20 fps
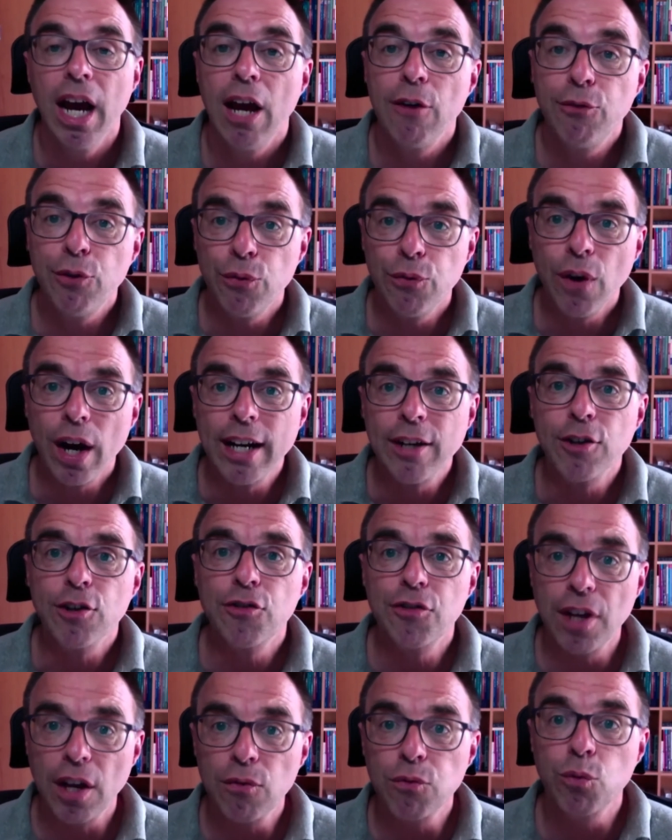If you find
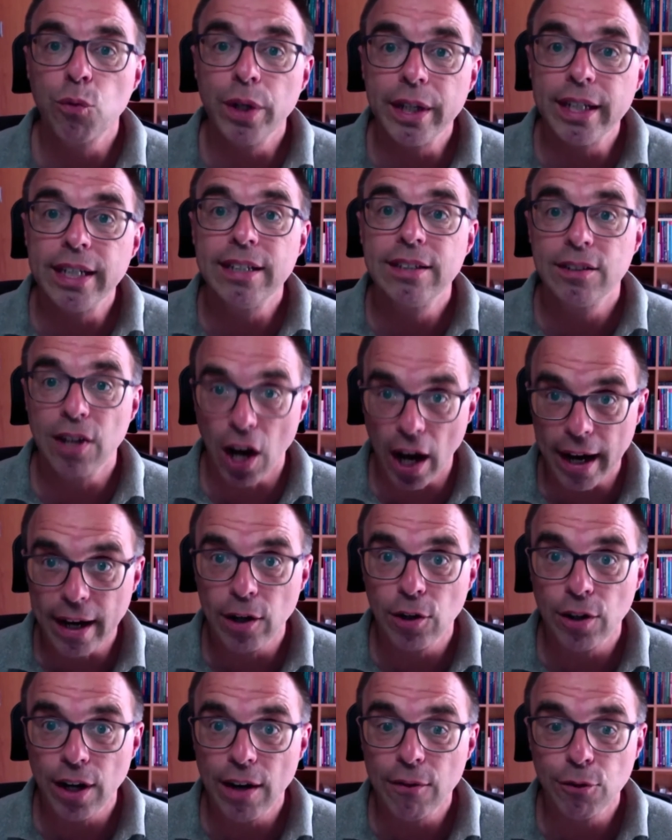yourself really
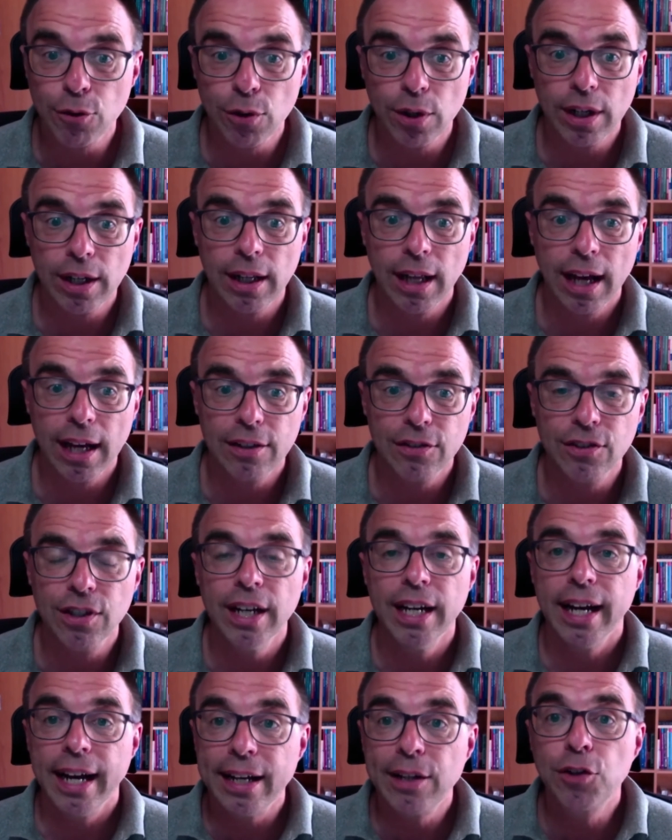tired after a class,
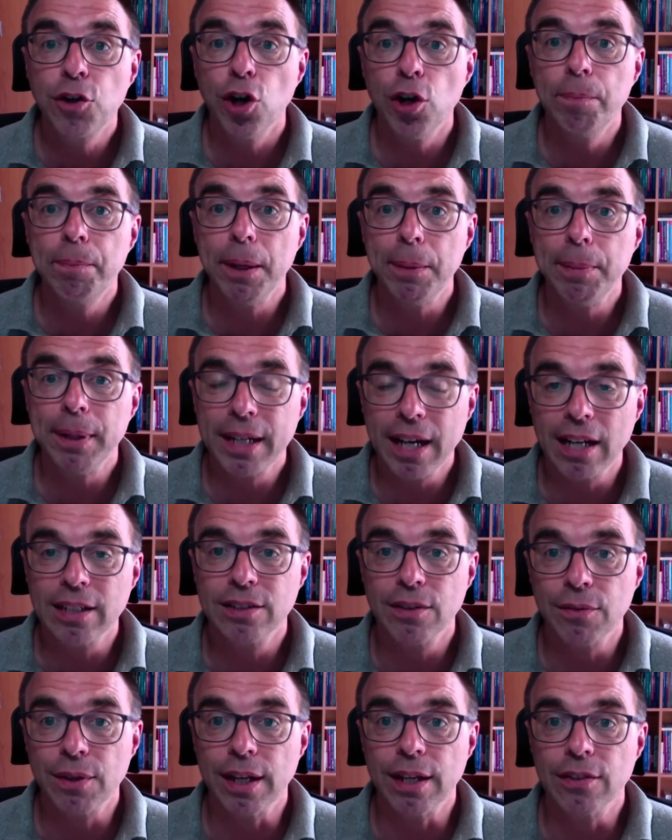it could be
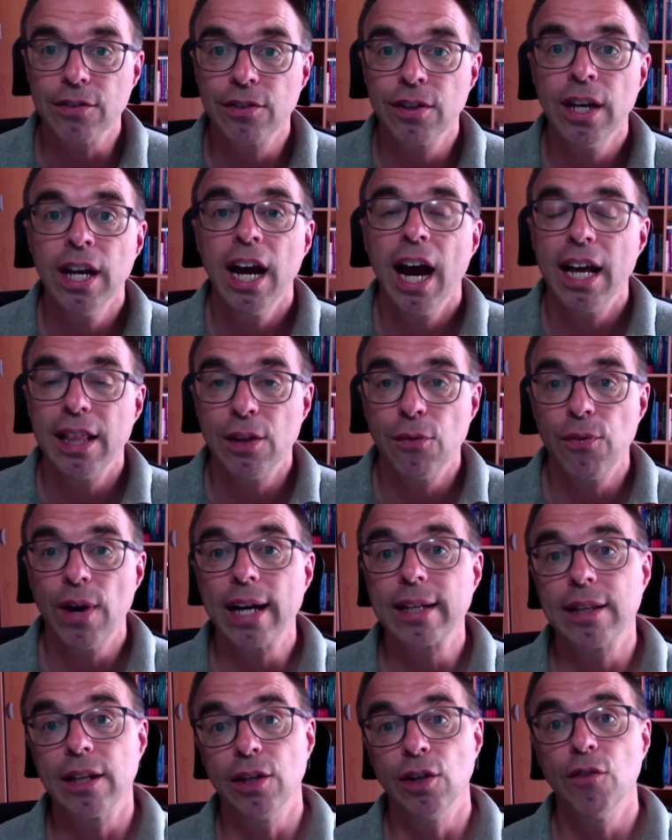because of this. And the
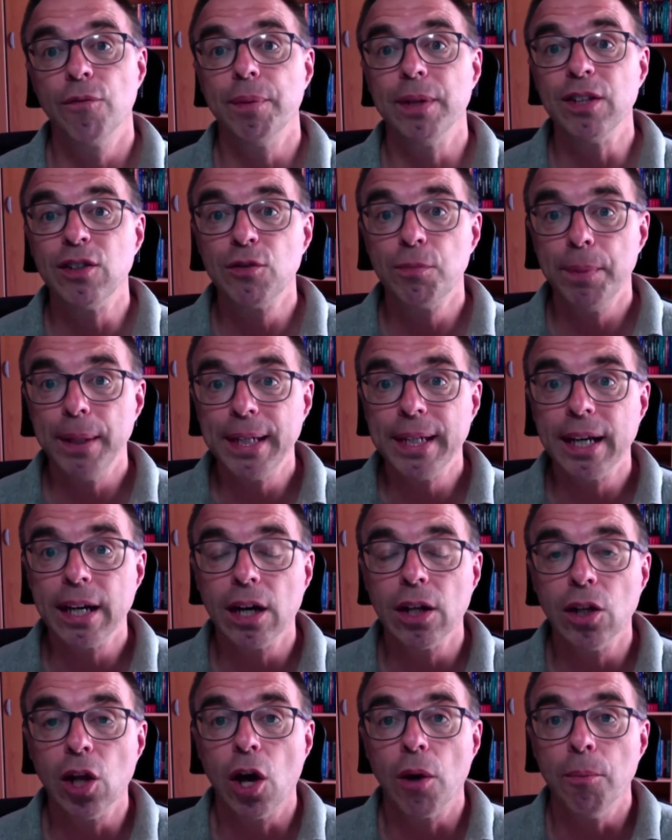fact that you've been
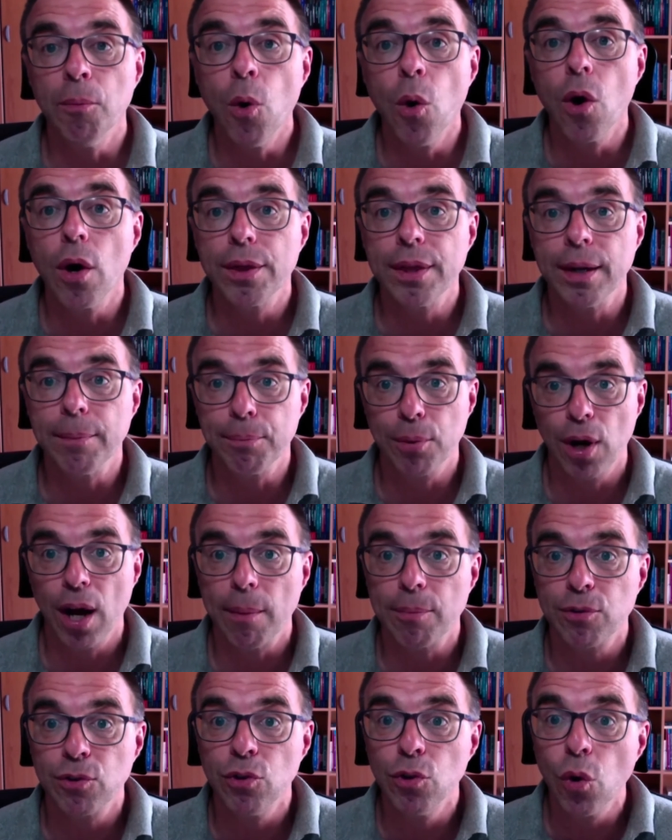speaking a lot more than
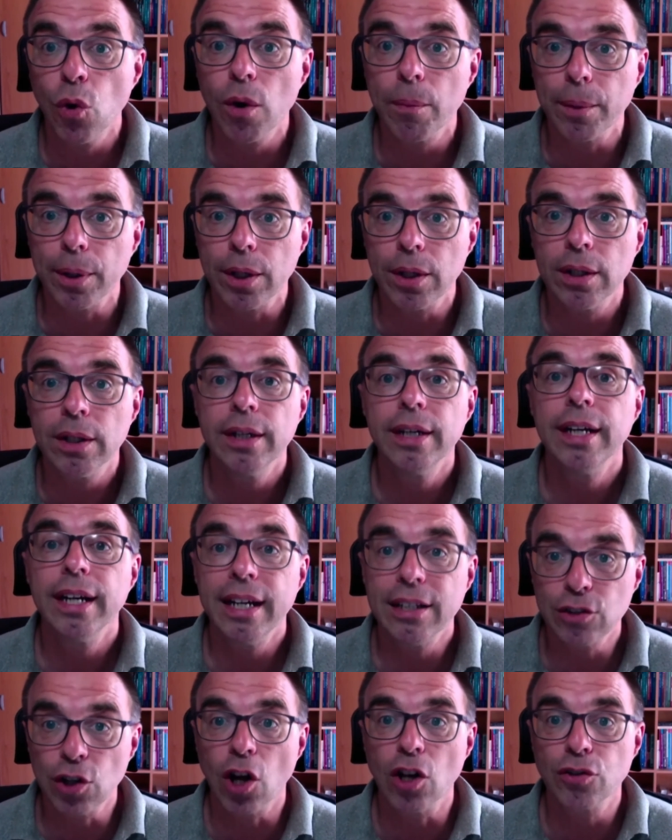perhaps normal
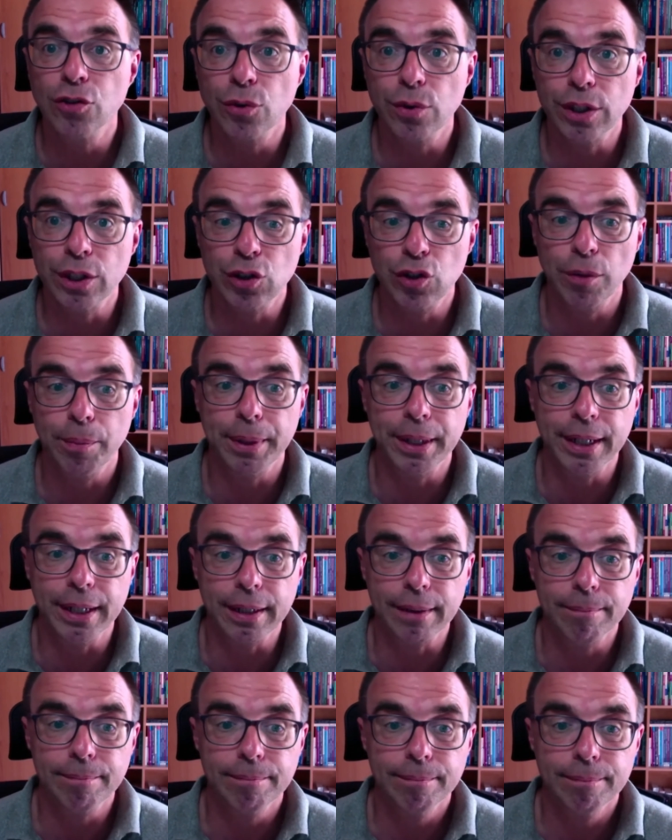is also contributing.